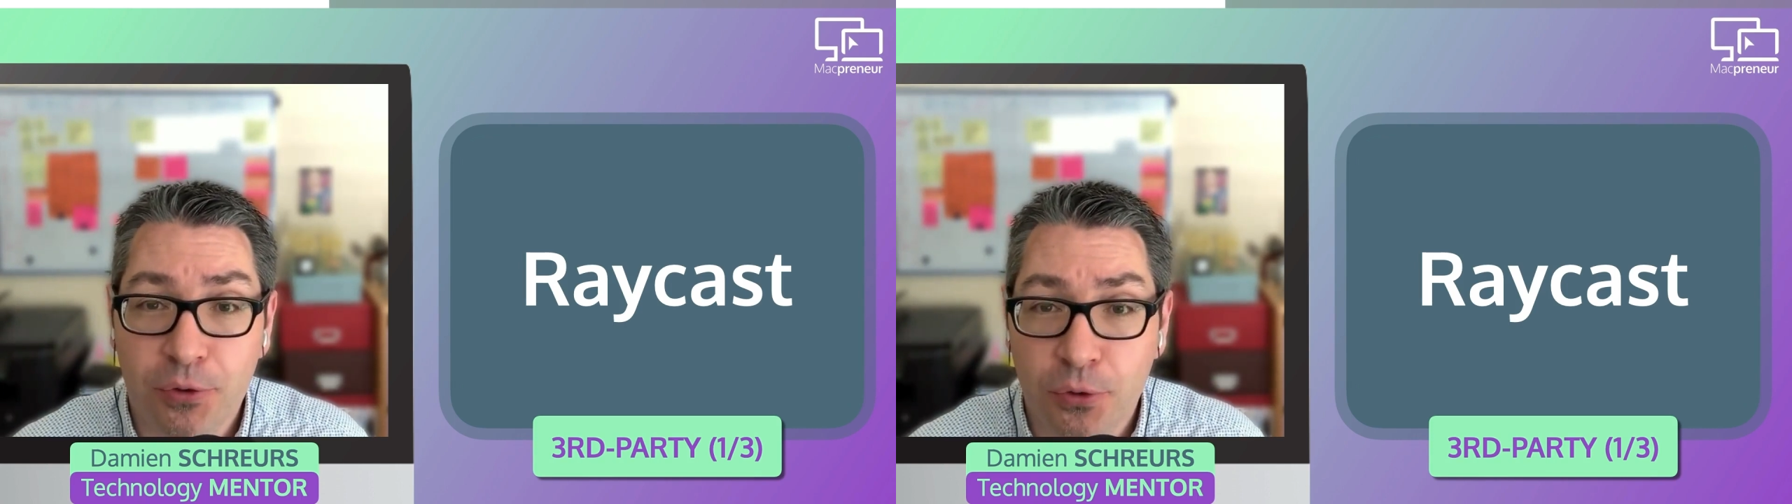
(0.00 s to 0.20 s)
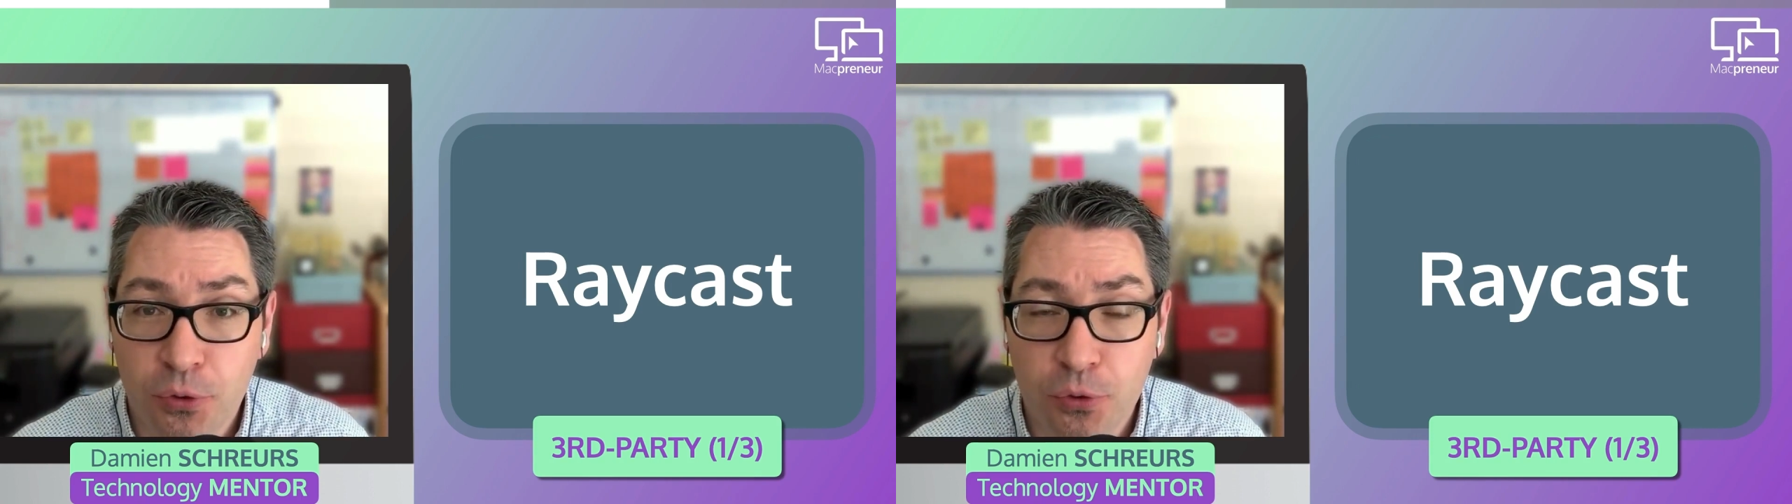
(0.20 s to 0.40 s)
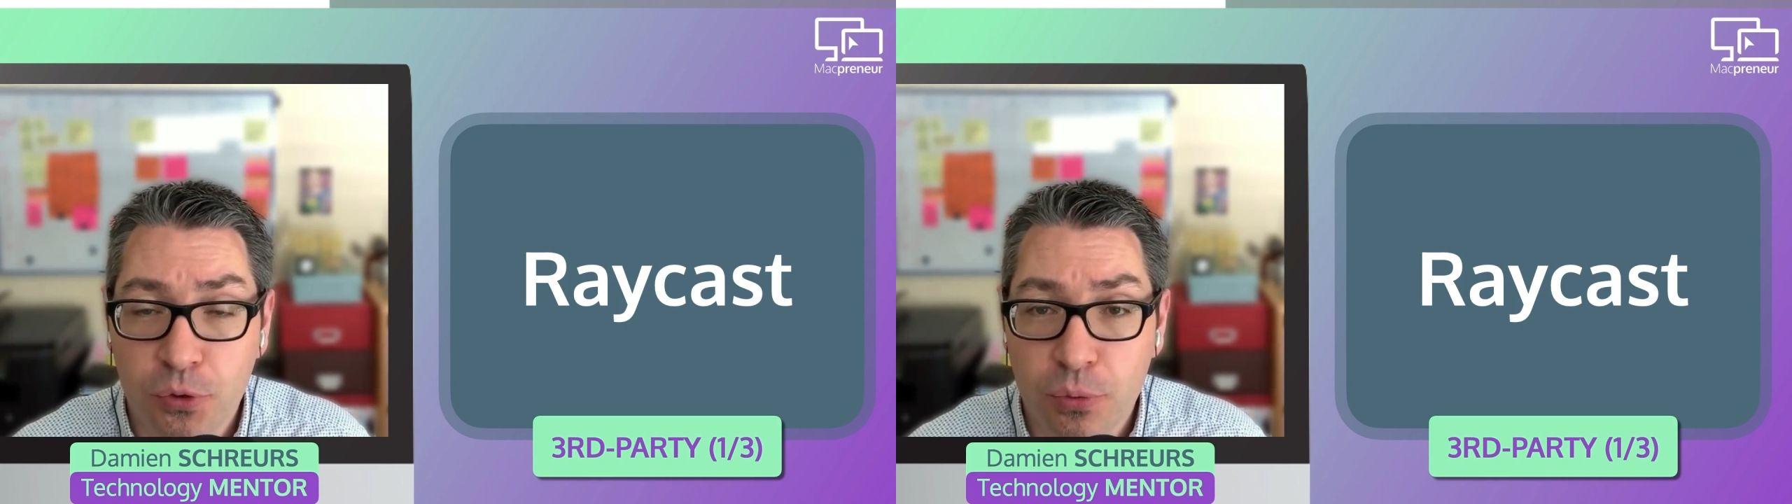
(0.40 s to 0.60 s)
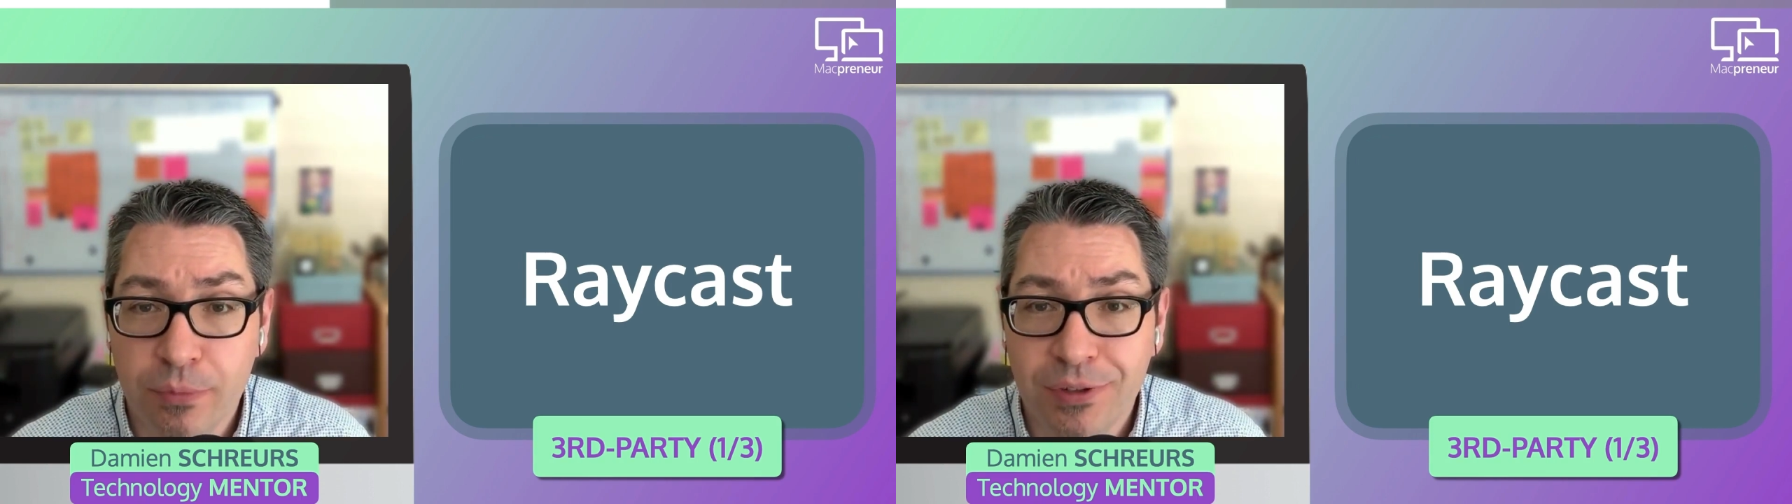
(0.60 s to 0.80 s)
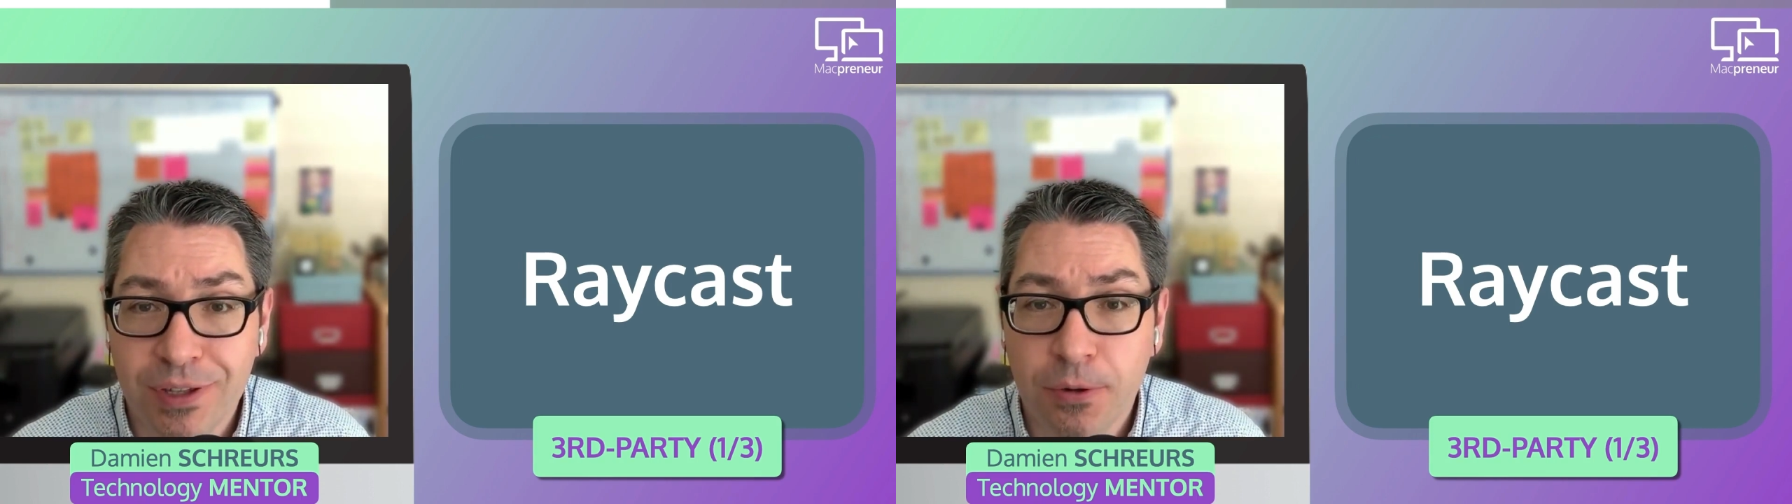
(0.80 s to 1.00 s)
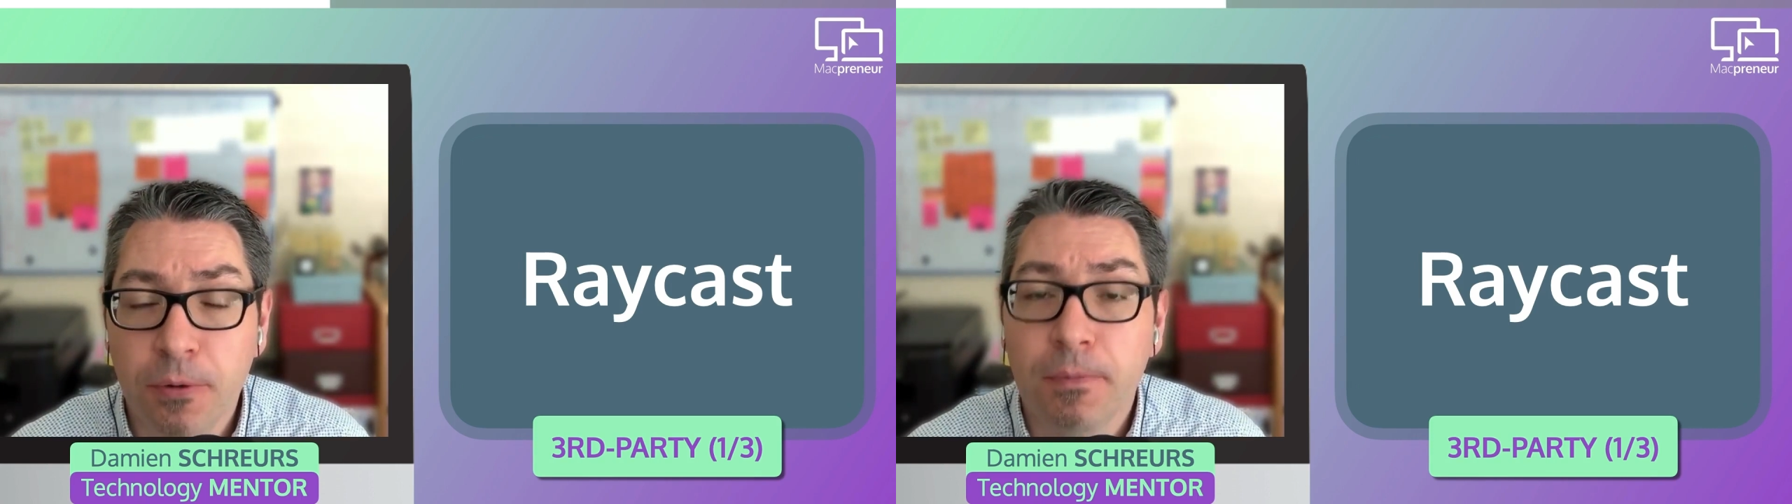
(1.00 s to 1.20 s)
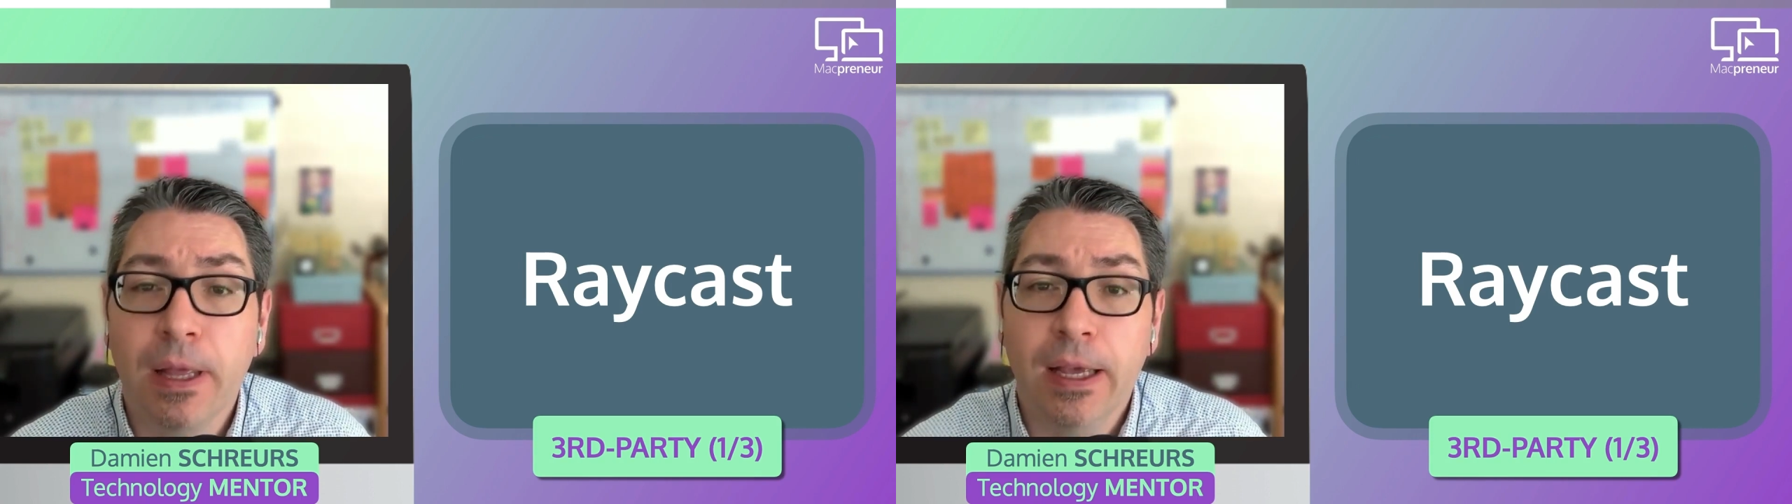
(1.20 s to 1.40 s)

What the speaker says: the YouTube video,